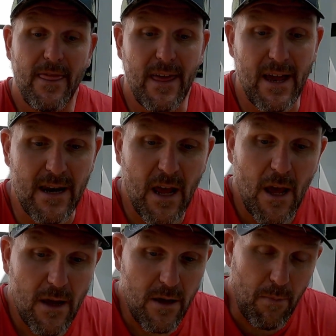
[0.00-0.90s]
then
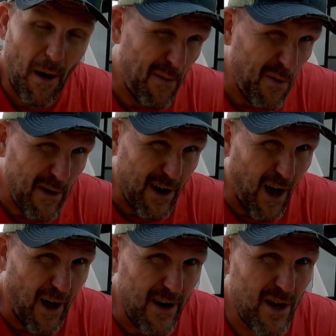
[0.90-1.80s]
you probably would have
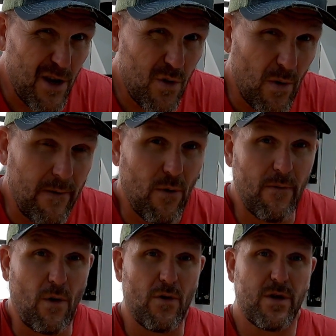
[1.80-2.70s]
gone
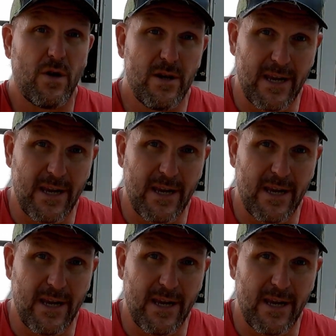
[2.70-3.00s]
twenty-four volt